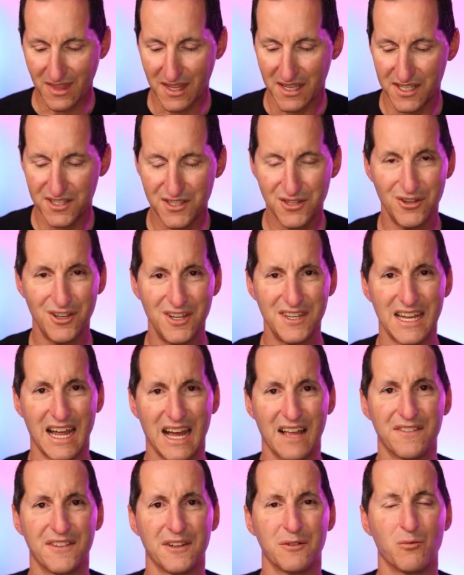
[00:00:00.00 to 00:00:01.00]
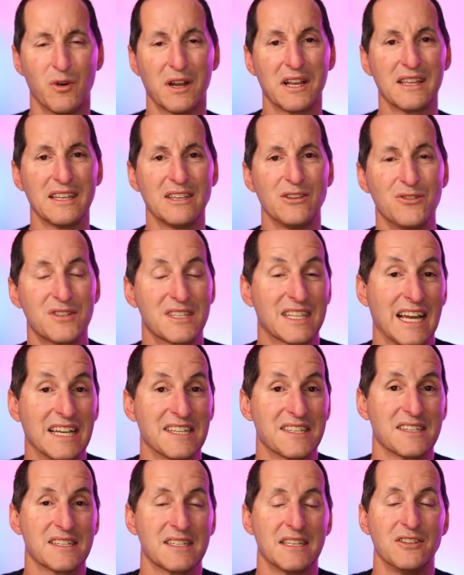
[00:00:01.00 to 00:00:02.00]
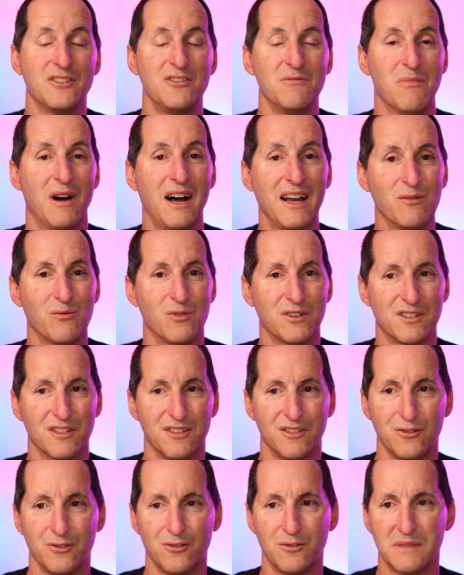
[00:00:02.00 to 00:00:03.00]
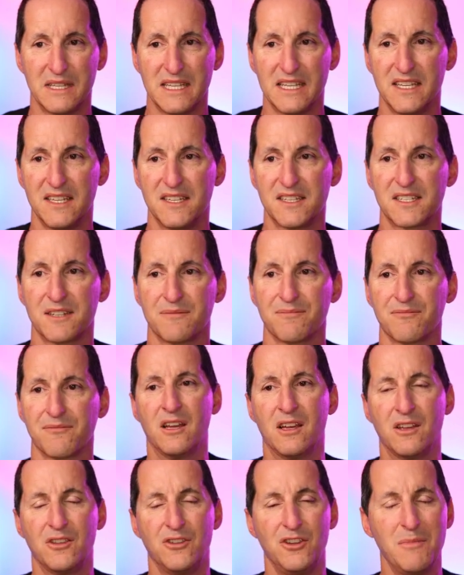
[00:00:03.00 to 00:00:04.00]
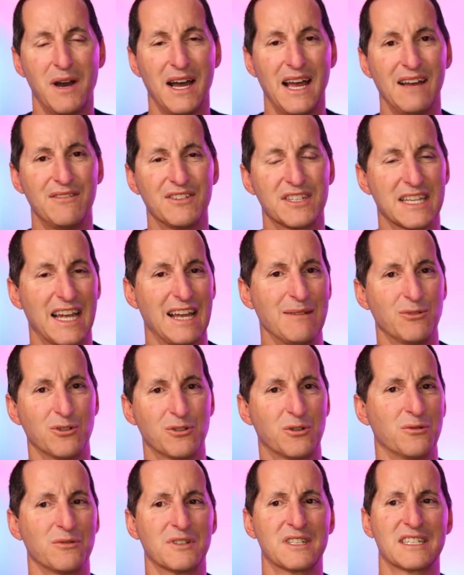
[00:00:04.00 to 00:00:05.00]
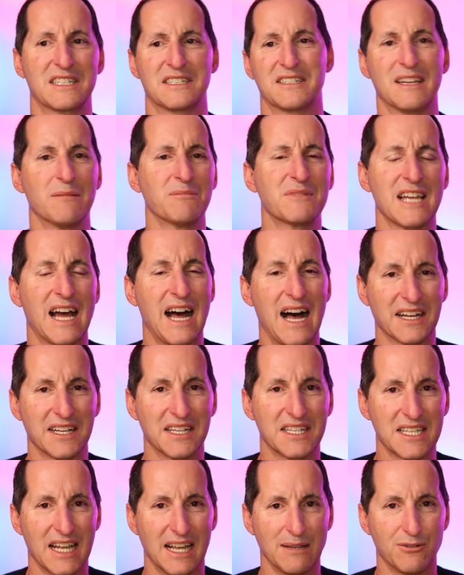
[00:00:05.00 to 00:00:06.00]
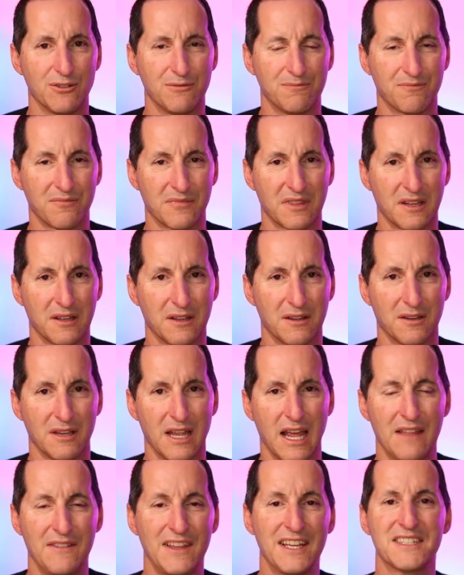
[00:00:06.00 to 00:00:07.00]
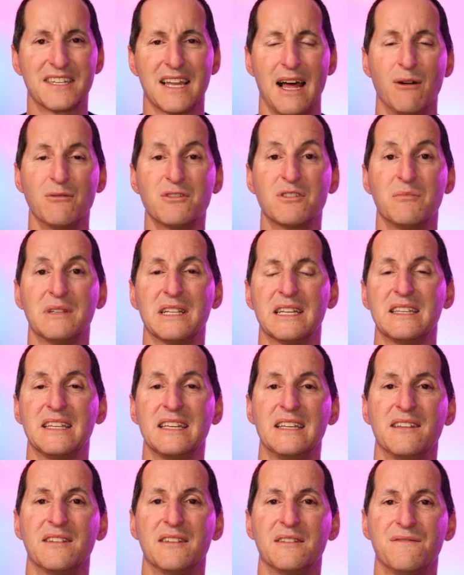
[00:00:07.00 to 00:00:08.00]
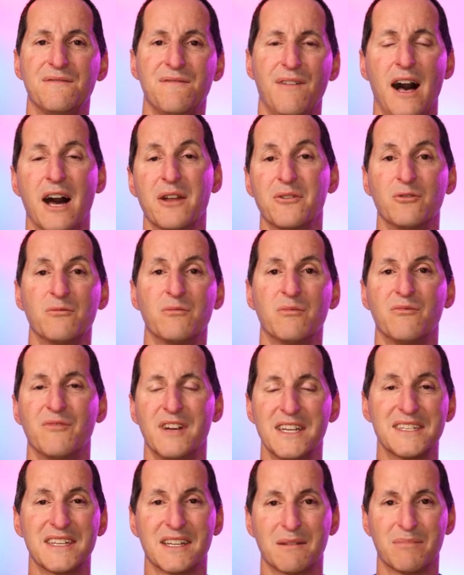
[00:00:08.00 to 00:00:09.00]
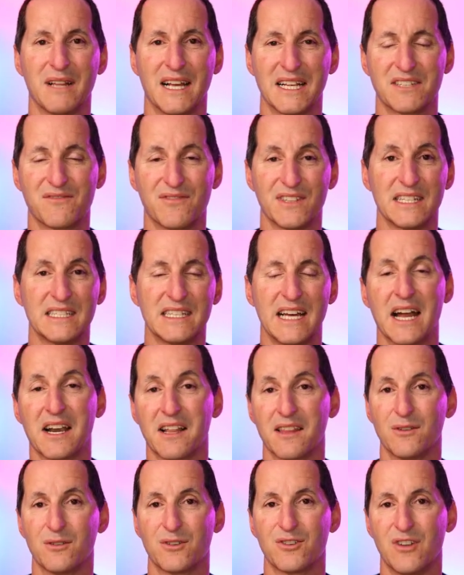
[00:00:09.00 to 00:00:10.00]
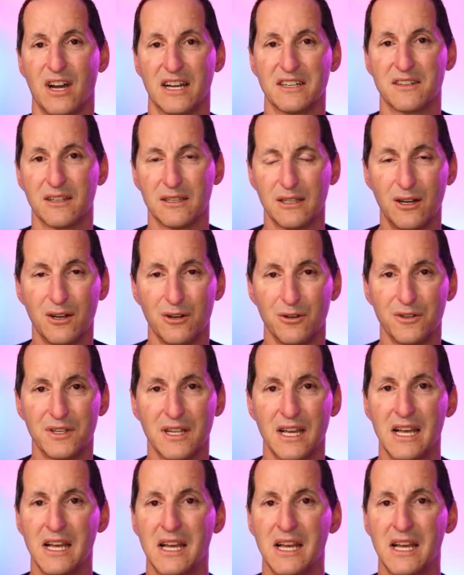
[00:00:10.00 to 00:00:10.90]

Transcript: it turned out that one of the use cases that you might want to do is you might have a table called some target table. And that's ultimately the final resting place for the data that you're trying to load.